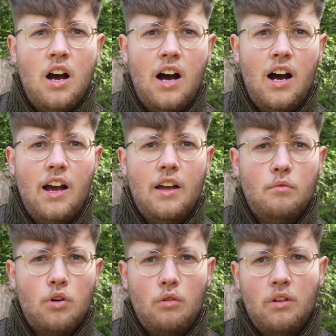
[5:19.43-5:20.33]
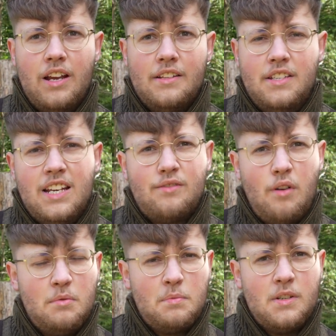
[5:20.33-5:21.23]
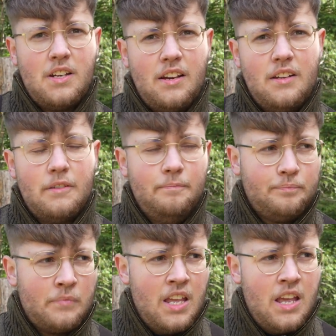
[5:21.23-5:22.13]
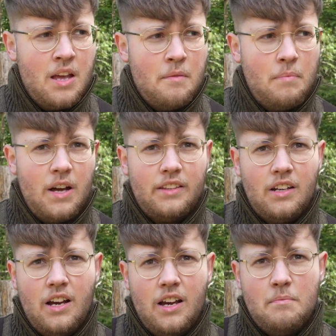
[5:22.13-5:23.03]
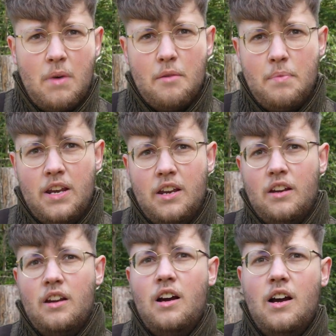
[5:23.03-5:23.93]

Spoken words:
I would only get 6 frames per second. But in my opinion,